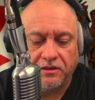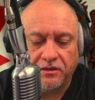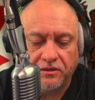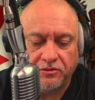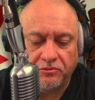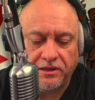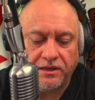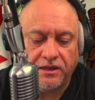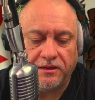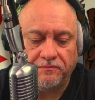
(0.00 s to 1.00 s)
so we
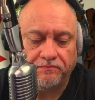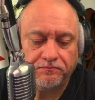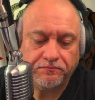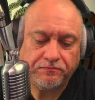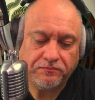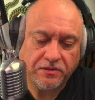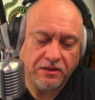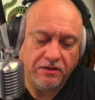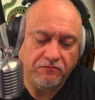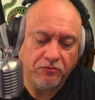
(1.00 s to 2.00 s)
can
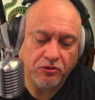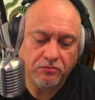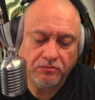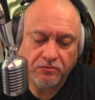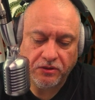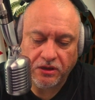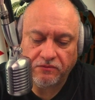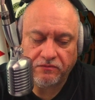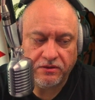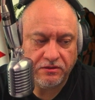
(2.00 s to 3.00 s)
inform of
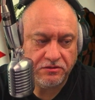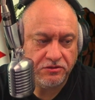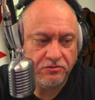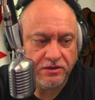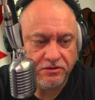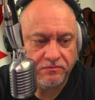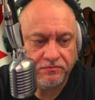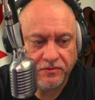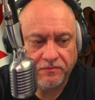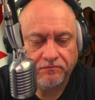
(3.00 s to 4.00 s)
the situation.
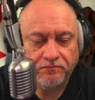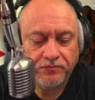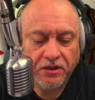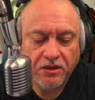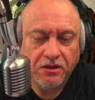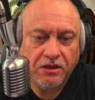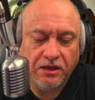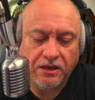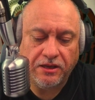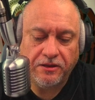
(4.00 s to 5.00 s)

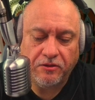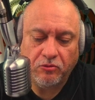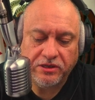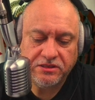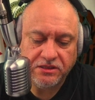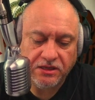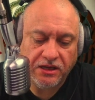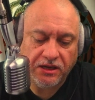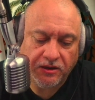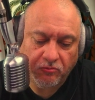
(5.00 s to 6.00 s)
What is
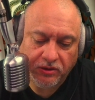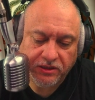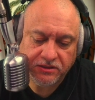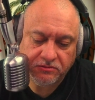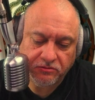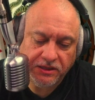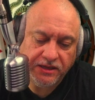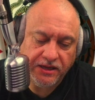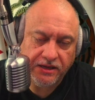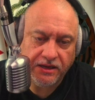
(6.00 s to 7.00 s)
really
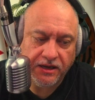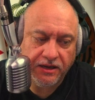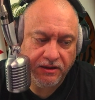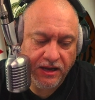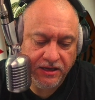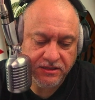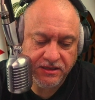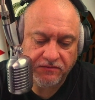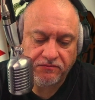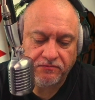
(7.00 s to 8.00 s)
in ISF?
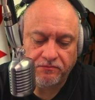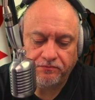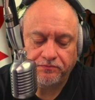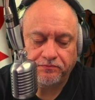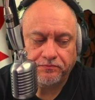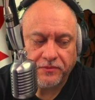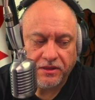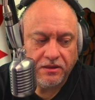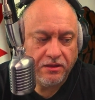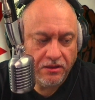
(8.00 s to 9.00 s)

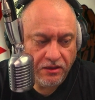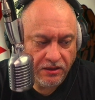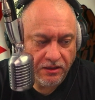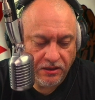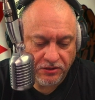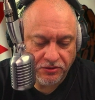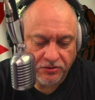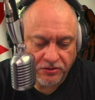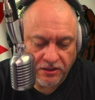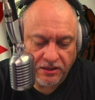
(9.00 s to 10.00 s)

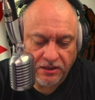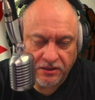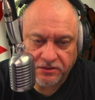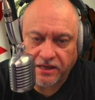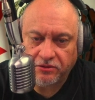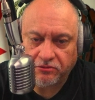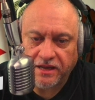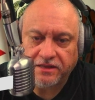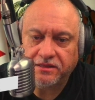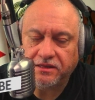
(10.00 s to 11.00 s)
Under Title
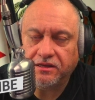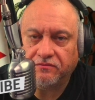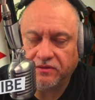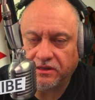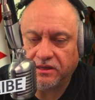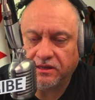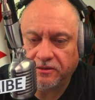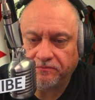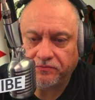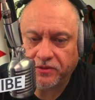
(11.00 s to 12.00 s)
19 of the
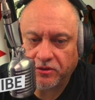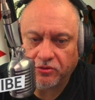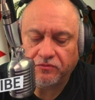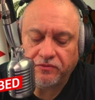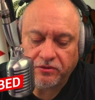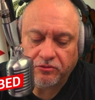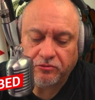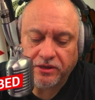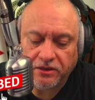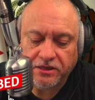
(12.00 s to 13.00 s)
Code of Federal
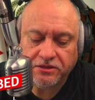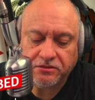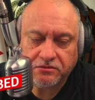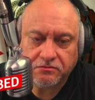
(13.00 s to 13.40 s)
Regulations,